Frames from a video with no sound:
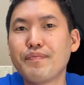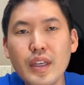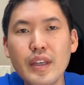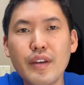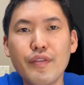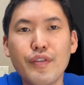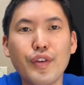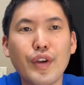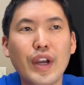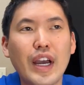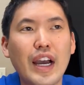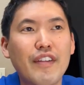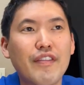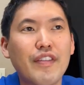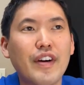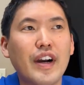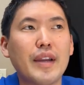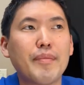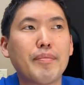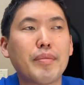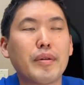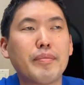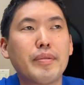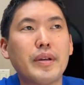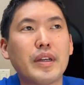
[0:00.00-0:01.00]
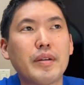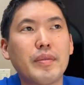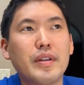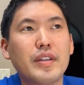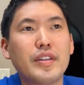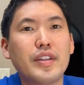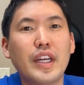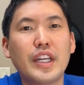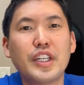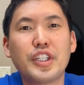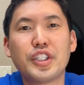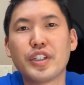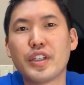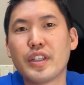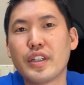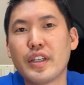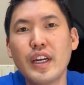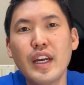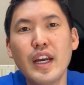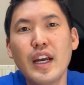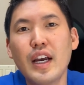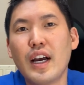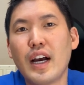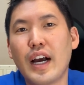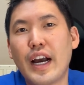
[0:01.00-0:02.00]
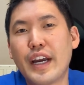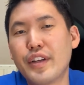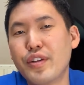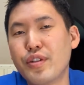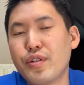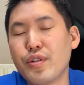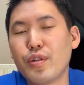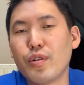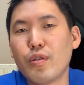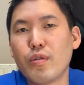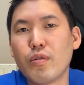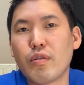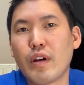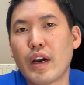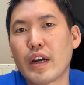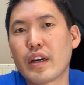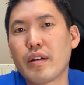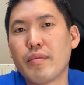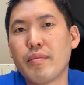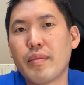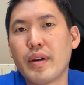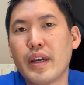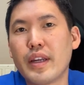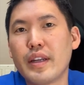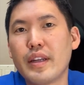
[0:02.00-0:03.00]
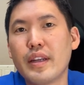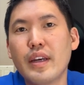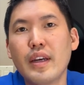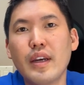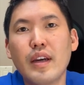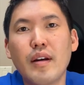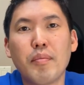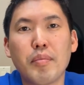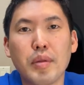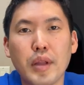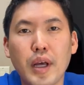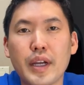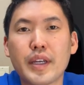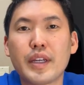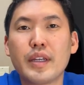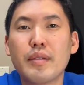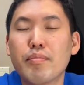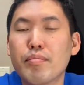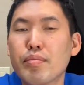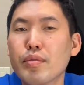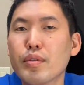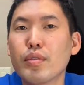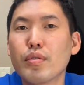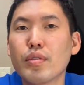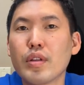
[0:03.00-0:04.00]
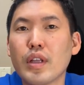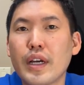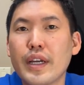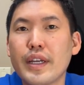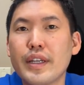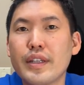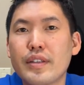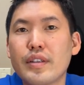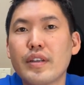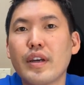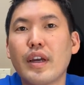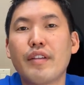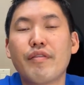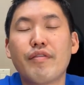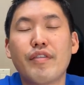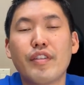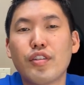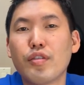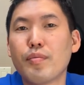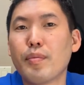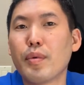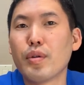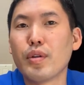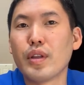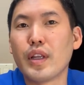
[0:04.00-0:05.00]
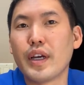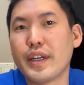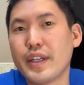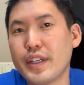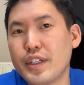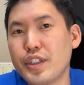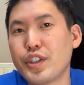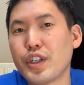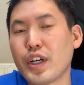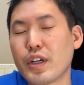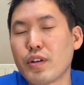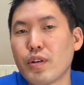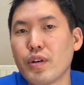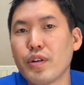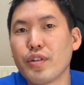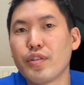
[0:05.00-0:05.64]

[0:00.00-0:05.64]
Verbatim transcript: If you have hyperpigmentation, I do recommend blocking blue light and visible light in general.